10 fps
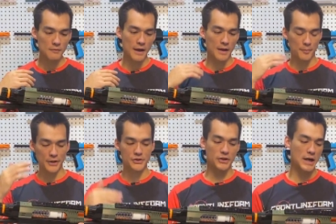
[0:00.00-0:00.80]
and a
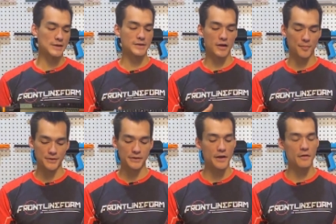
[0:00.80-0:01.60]
picture guides on how to put
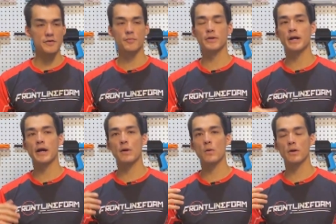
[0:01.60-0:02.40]
together some really
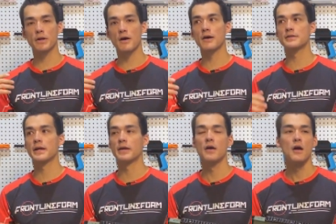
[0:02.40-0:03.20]
high quality
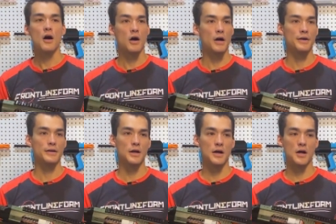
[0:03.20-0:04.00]
content on
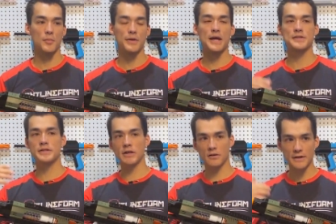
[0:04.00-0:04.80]
the
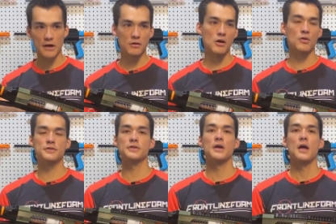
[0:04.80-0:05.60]
STL
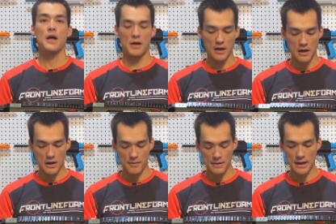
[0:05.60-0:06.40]
downloads.
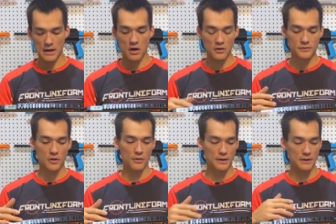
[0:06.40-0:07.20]
And
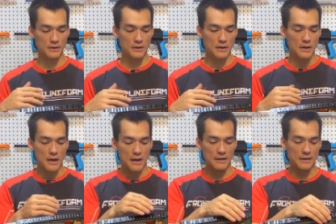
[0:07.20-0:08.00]
also he
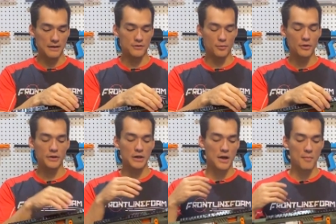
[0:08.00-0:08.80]
is
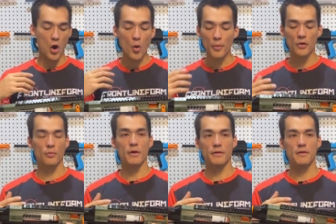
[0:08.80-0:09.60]
really open
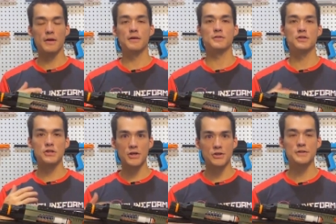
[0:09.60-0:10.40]
with getting
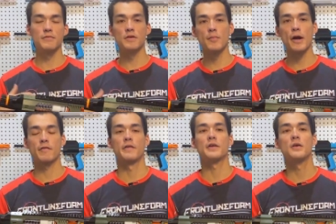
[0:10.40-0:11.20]
suggestions and feedback
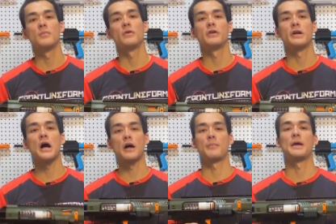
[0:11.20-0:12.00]
from the community on
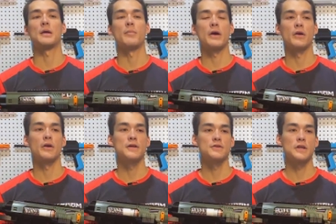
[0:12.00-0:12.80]
how to make it better.
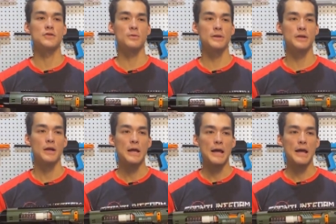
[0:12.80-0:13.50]
He's really,